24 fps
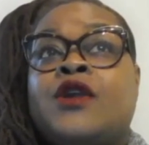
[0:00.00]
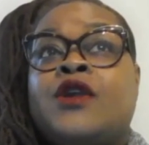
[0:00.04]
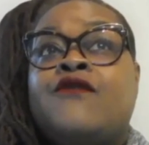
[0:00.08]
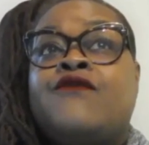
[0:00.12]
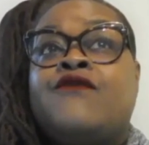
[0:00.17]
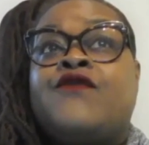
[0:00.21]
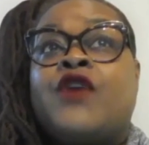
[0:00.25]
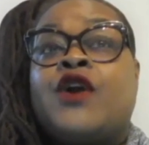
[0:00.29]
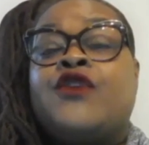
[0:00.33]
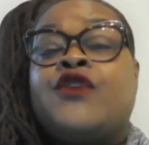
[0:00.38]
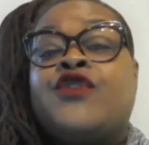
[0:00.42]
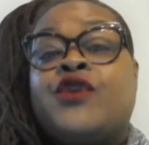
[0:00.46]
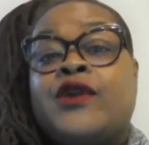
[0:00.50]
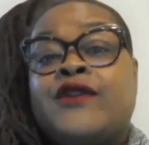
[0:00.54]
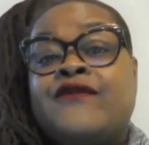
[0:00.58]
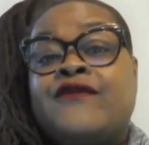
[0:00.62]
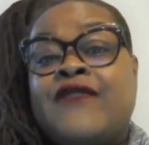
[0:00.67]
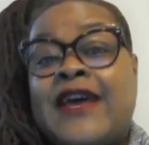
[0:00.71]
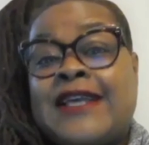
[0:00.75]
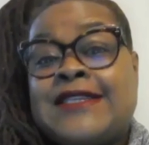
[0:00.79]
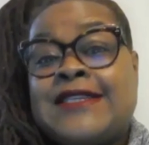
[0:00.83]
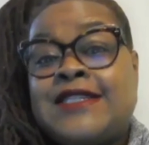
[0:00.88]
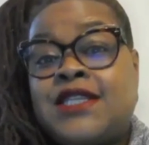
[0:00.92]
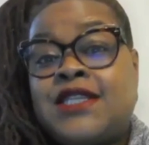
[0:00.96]
further
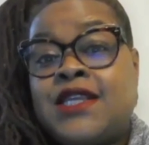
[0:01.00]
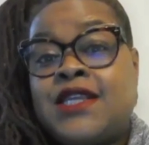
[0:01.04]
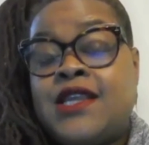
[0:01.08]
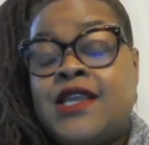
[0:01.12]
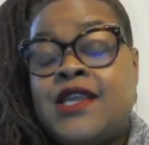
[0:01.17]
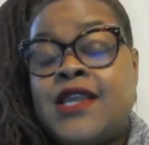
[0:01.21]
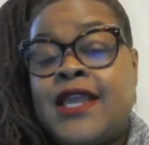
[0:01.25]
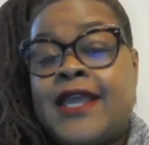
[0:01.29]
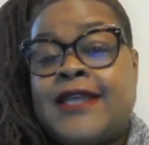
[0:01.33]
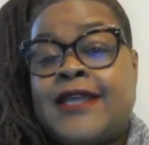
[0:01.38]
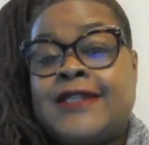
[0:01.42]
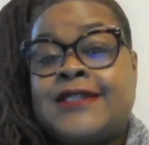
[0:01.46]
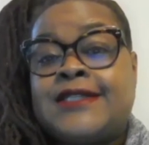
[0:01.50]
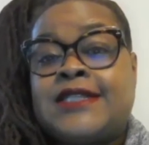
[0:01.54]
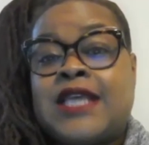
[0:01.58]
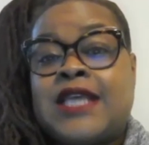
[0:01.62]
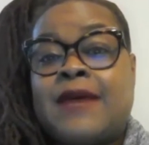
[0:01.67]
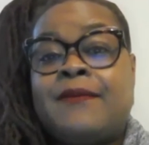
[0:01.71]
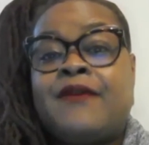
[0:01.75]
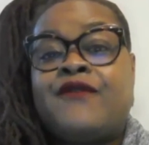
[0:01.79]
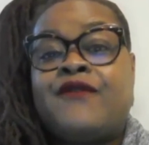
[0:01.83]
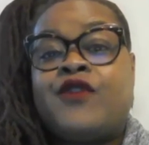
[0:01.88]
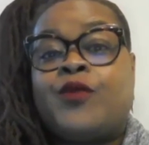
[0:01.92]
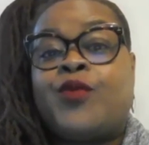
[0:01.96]
investing in some
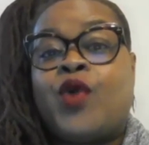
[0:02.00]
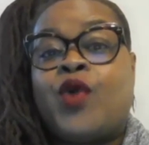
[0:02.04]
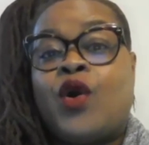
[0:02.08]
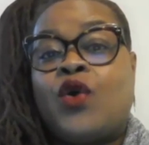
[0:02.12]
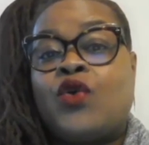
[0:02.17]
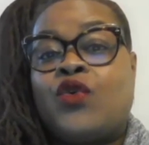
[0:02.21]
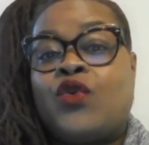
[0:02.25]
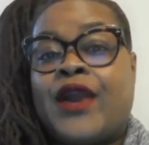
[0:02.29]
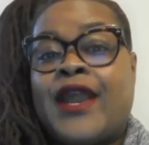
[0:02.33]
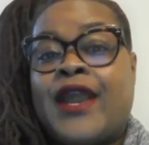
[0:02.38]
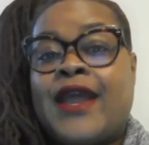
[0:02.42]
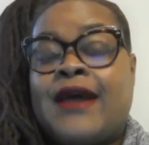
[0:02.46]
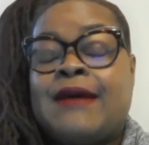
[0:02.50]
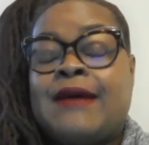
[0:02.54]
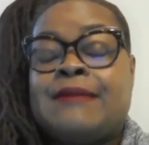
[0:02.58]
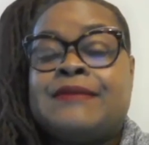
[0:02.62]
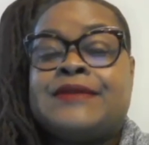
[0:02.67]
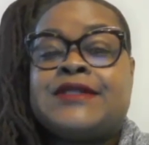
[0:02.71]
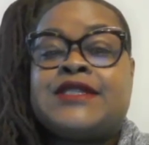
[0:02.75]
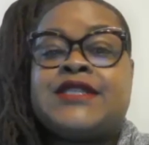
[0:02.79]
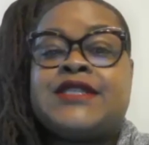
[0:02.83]
of the programs